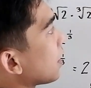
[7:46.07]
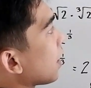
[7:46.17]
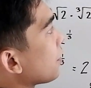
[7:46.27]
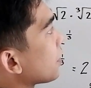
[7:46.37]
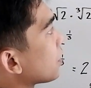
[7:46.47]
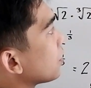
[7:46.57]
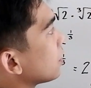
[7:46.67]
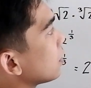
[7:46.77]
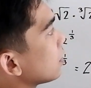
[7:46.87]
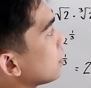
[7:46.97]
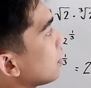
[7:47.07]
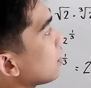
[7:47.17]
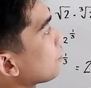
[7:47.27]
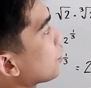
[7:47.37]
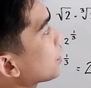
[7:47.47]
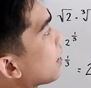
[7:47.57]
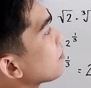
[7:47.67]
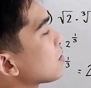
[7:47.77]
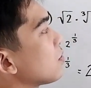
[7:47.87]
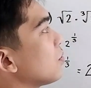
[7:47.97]
carry 2, 4
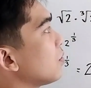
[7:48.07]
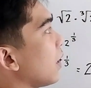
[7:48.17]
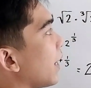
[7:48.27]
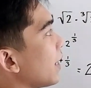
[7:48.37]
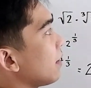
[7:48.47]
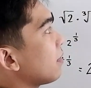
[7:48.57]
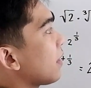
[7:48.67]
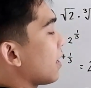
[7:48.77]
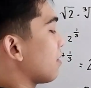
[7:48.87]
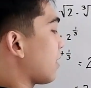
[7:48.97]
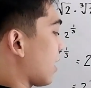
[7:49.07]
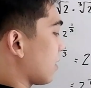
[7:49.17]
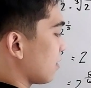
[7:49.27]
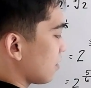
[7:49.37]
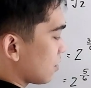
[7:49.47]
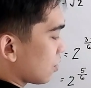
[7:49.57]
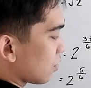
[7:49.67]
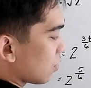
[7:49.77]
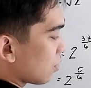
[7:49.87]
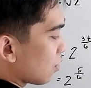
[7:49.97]
times 2, 8, 9, 10,
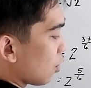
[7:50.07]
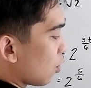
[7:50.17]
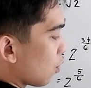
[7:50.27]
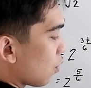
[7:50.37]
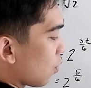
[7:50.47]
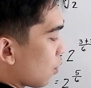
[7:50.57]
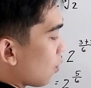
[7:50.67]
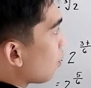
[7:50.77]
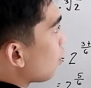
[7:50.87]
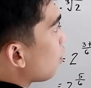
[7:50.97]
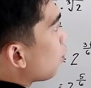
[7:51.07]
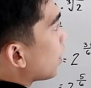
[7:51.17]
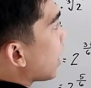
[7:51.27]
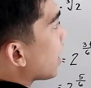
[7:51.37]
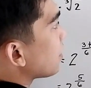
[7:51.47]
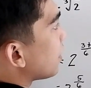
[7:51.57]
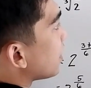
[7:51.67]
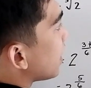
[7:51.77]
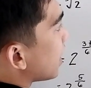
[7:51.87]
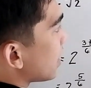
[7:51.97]
so
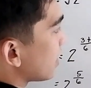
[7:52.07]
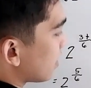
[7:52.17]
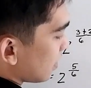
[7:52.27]
108.